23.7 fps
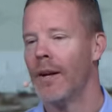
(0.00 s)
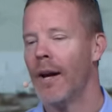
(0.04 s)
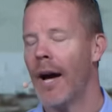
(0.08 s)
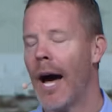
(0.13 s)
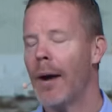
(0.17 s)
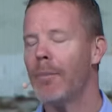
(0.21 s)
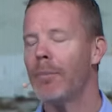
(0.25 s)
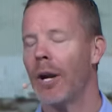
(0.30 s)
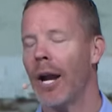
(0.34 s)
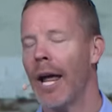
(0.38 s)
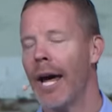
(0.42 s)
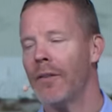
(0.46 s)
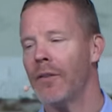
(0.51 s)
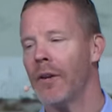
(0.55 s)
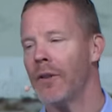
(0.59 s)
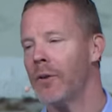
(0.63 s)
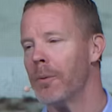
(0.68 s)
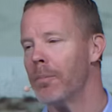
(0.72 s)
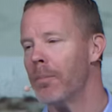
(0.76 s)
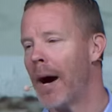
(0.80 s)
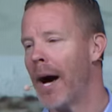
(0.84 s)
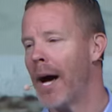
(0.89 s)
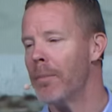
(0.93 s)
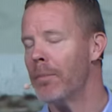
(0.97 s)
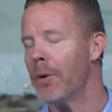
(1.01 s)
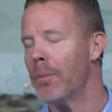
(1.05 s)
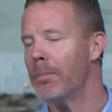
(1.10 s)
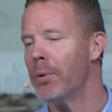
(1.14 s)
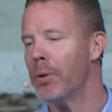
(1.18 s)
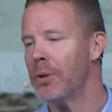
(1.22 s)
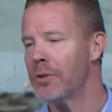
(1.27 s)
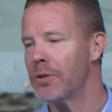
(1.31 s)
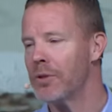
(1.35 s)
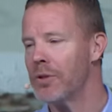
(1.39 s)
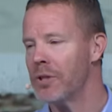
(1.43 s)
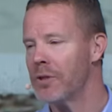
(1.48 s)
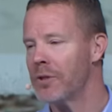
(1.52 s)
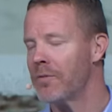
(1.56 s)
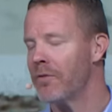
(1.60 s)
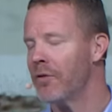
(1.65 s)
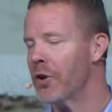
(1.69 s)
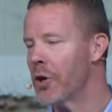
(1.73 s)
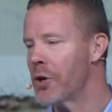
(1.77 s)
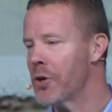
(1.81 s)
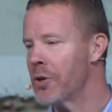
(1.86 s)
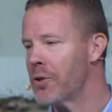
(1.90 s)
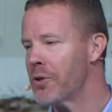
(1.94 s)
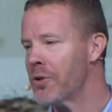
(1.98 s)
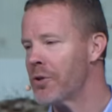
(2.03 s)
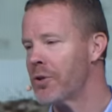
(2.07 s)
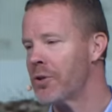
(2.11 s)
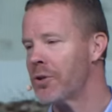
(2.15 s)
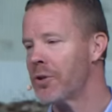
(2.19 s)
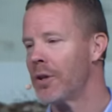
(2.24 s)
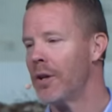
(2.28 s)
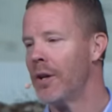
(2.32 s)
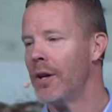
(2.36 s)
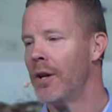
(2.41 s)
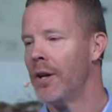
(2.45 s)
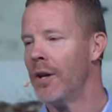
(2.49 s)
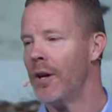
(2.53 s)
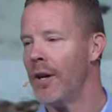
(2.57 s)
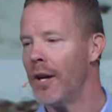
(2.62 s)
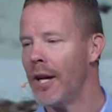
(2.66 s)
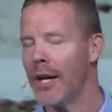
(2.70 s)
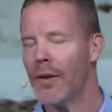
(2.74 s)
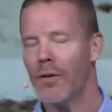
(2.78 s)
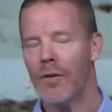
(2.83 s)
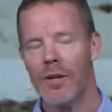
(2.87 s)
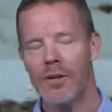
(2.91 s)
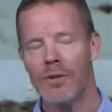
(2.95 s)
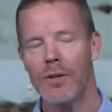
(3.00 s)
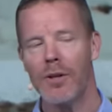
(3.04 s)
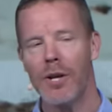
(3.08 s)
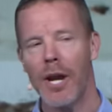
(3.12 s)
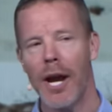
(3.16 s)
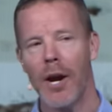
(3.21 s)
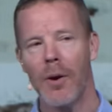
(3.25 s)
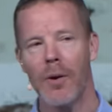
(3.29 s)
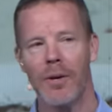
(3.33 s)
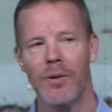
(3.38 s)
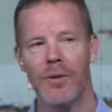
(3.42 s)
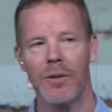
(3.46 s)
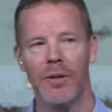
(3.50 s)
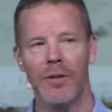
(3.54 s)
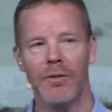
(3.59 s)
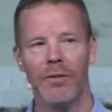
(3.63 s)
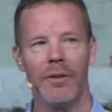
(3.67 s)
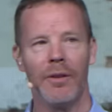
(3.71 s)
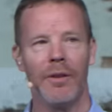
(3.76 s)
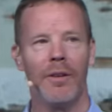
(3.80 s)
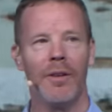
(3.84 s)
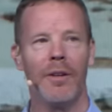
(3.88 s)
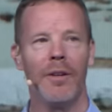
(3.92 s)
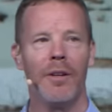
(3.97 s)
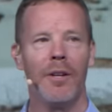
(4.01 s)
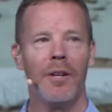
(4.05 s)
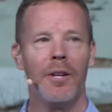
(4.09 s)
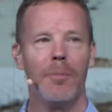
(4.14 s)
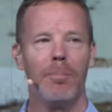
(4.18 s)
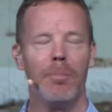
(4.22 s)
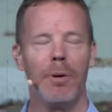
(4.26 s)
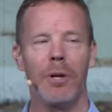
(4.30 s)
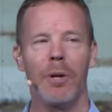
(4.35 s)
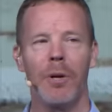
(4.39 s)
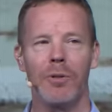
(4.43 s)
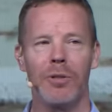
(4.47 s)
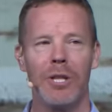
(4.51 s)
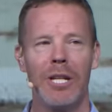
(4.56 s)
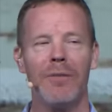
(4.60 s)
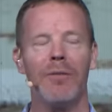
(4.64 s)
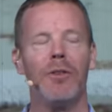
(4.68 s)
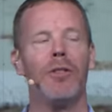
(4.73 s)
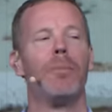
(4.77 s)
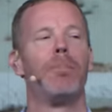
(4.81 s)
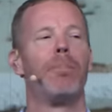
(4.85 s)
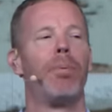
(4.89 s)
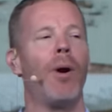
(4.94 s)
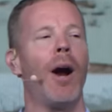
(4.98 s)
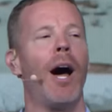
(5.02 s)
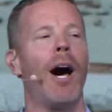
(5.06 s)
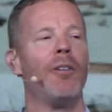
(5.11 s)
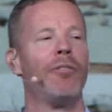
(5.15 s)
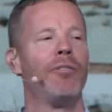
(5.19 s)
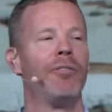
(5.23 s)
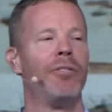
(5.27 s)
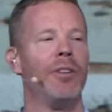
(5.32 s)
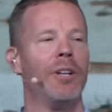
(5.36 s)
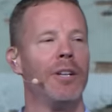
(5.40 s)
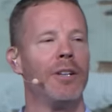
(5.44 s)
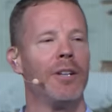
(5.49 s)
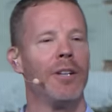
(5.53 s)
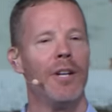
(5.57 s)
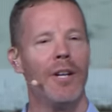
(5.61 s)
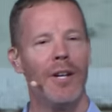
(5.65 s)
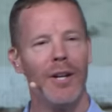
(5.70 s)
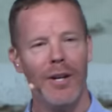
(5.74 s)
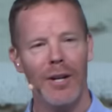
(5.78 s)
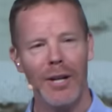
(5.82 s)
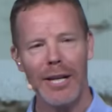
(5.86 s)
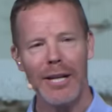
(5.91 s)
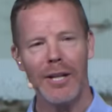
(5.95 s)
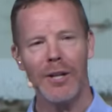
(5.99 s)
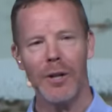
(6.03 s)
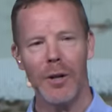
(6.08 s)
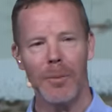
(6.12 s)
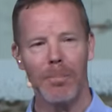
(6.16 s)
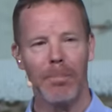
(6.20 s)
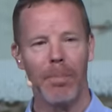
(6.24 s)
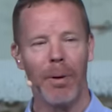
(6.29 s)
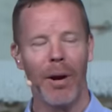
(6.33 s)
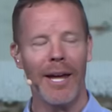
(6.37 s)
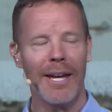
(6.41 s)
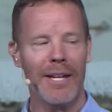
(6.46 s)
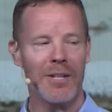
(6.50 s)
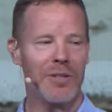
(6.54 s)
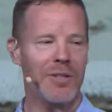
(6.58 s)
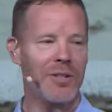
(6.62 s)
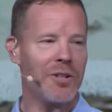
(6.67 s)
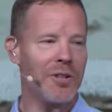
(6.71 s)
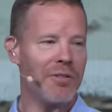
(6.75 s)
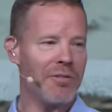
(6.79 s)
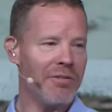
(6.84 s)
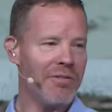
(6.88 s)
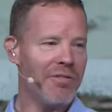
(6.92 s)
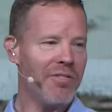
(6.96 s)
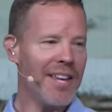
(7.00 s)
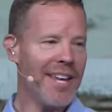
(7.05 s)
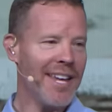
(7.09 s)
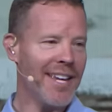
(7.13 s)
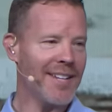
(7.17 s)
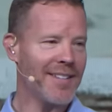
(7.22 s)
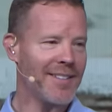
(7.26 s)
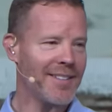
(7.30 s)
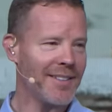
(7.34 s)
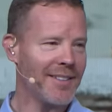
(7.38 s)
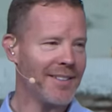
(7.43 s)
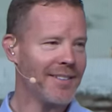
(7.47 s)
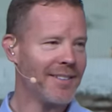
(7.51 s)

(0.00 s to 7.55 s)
I'm glad that the Bible puts this verse in this narrative because even the prophet needed a place to vent.